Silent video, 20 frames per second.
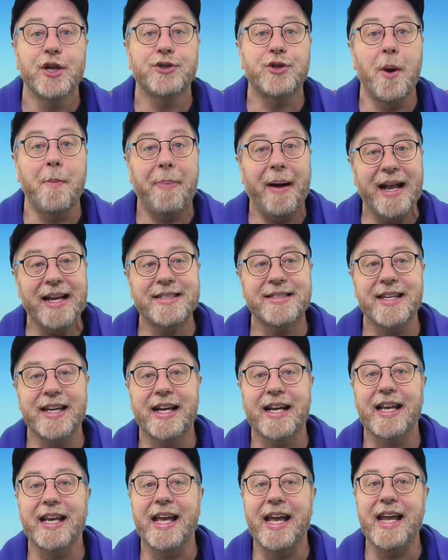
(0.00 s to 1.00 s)
so
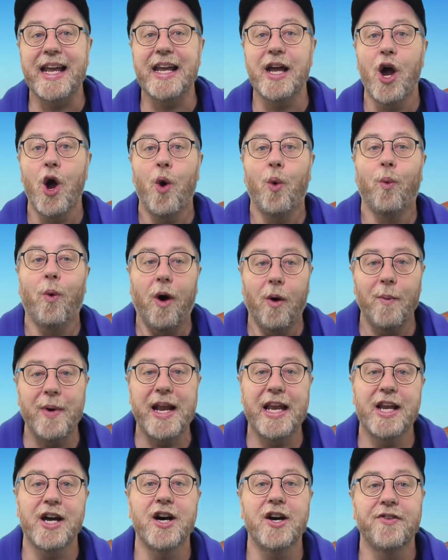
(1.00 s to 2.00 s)
basically what we
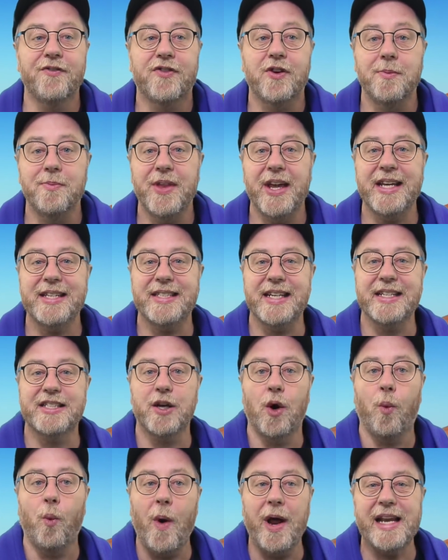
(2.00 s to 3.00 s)
learn from this is
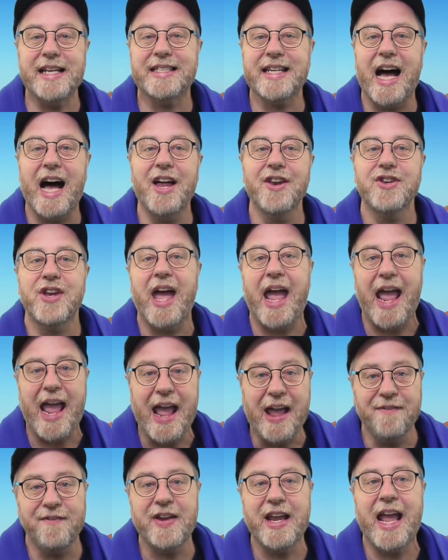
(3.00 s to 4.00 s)
that when it's under
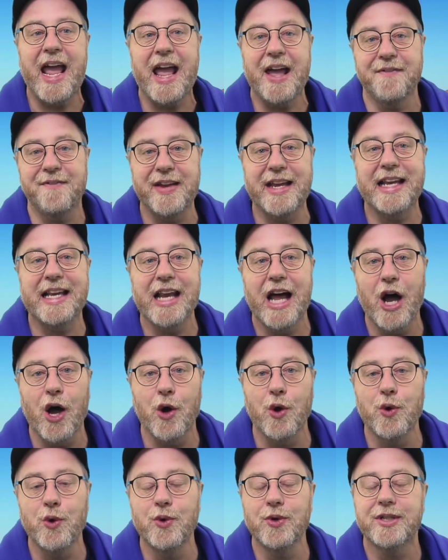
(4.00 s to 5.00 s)
heavy heavy
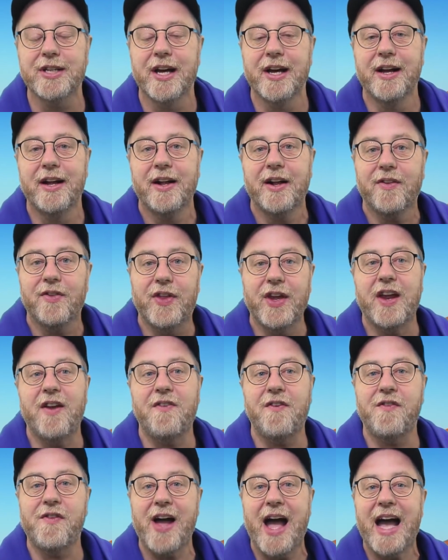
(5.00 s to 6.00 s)
load the
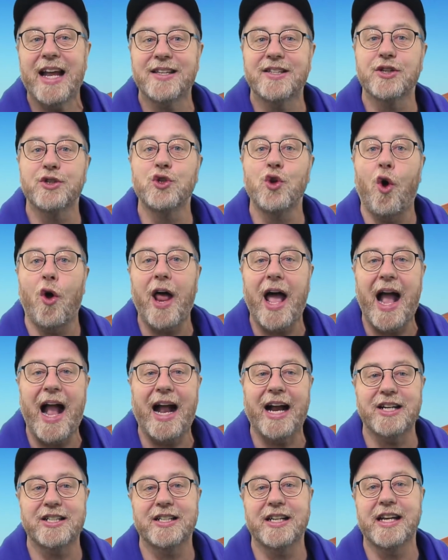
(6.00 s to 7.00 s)
fan does not
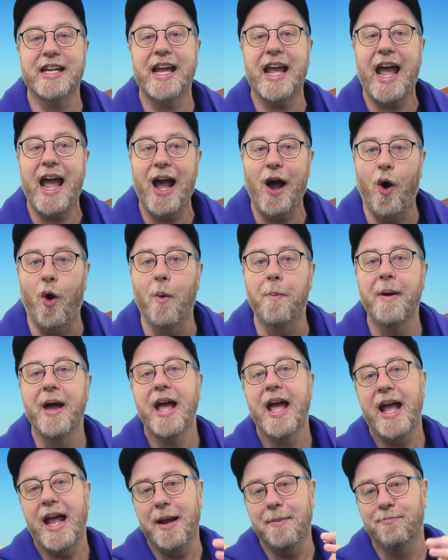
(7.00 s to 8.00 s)
actually help
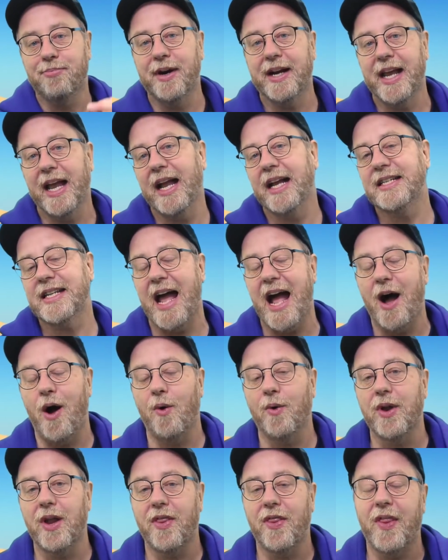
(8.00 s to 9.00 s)
in bringing
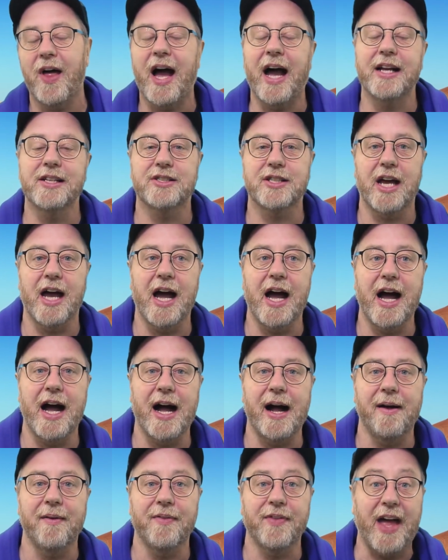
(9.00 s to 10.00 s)
down that,
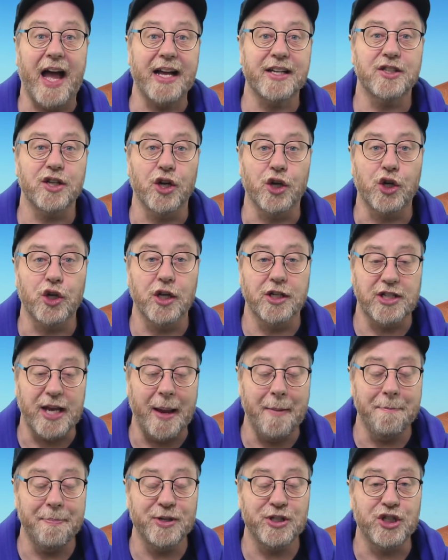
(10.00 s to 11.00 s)
uh, that uh,
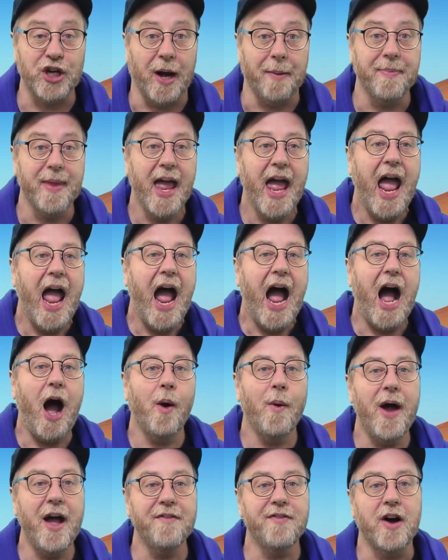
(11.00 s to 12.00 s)
temperature.
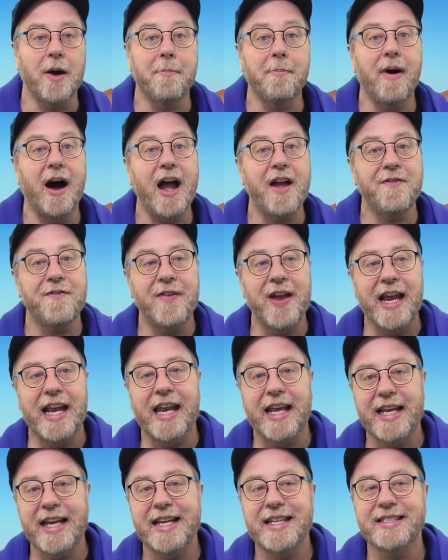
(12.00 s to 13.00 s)
However, my
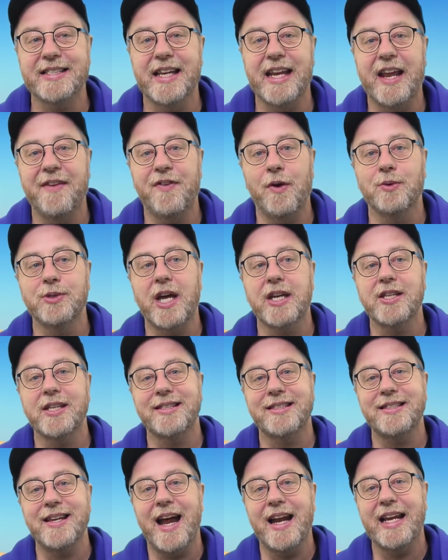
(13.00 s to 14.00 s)
feeling is that if it was under
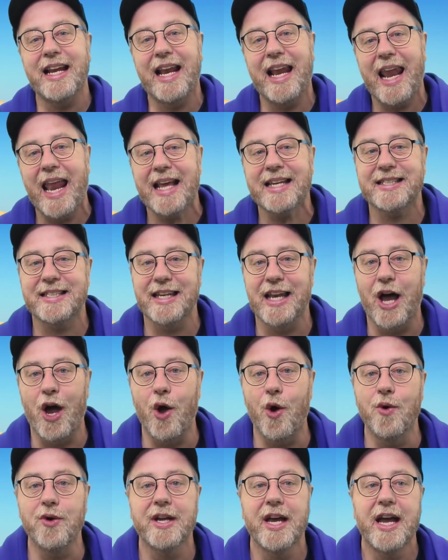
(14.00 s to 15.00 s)
slightly less
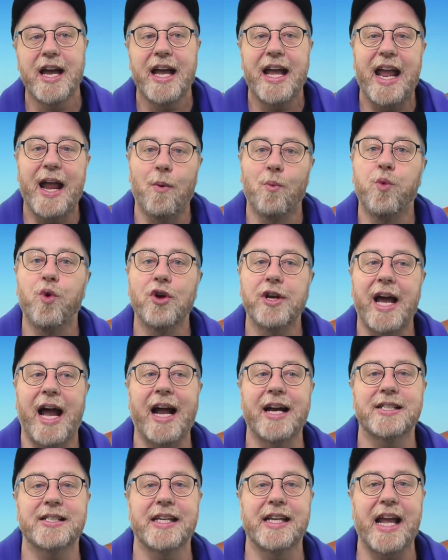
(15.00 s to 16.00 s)
load, it would
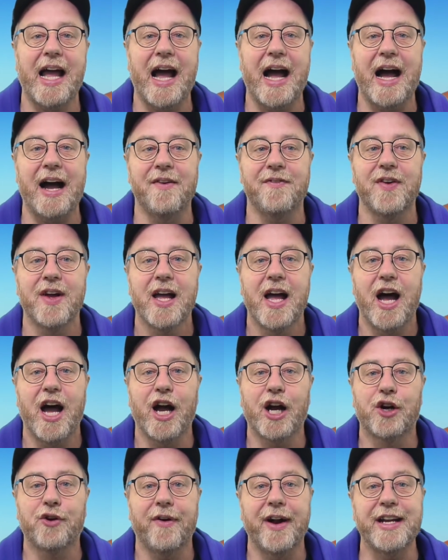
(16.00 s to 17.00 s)
actually have
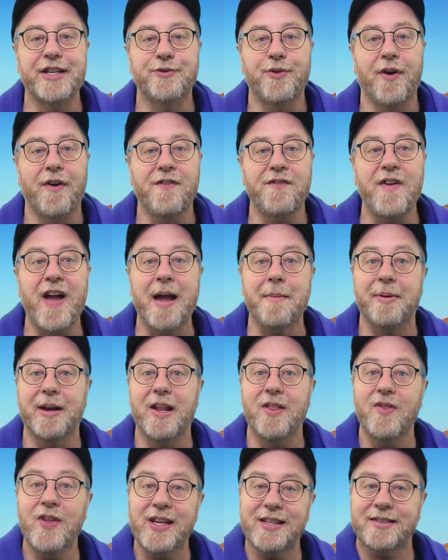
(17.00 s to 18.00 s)
a greater effect. But
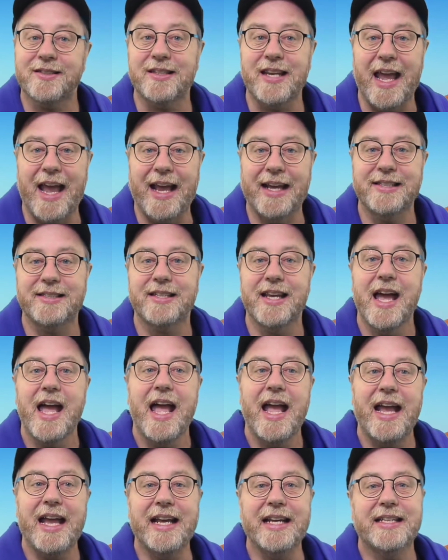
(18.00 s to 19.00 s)
in this test,
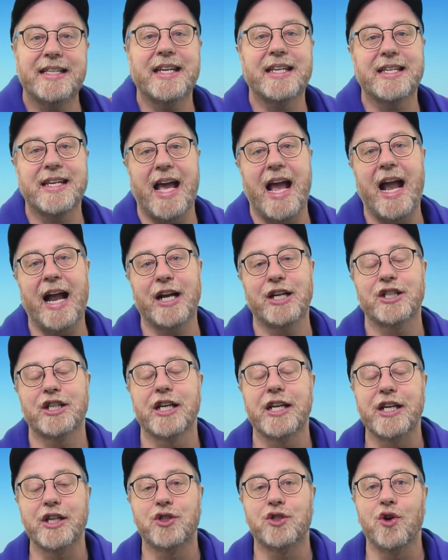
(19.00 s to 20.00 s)
it didn't
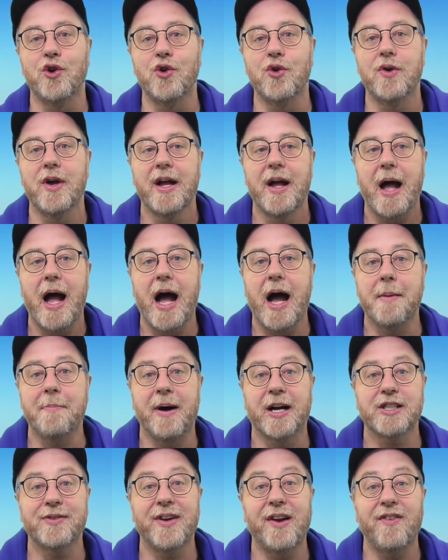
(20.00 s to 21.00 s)
actually do uh,
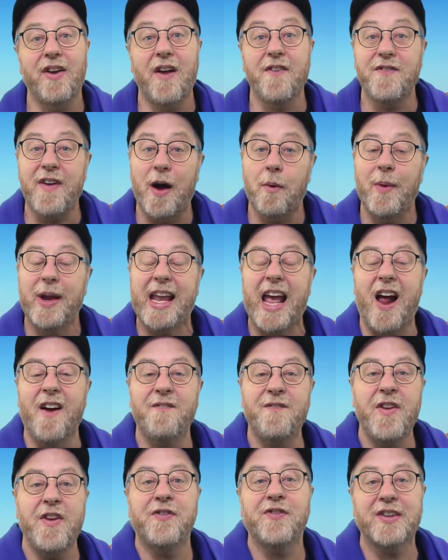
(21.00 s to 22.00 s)
much of a difference. In fact, we get a
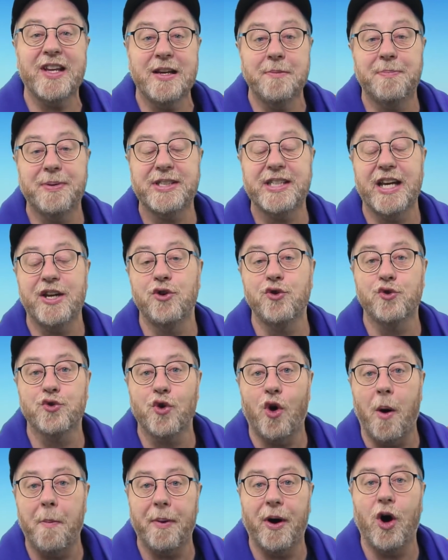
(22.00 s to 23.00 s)
15%
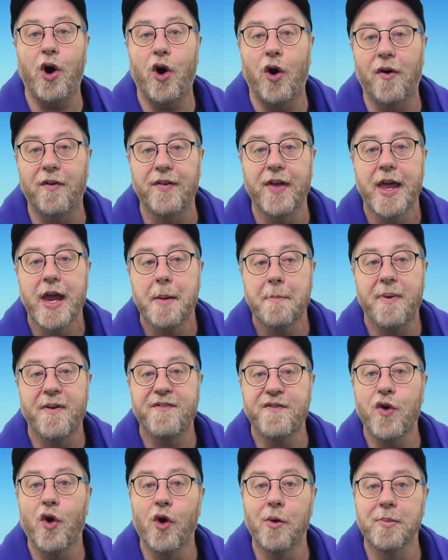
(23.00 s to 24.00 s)
drop of
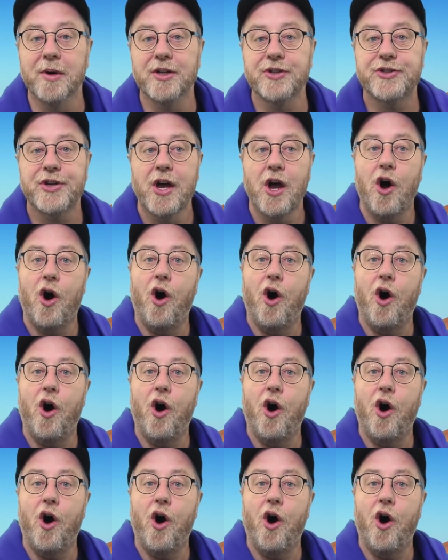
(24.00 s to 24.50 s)
performance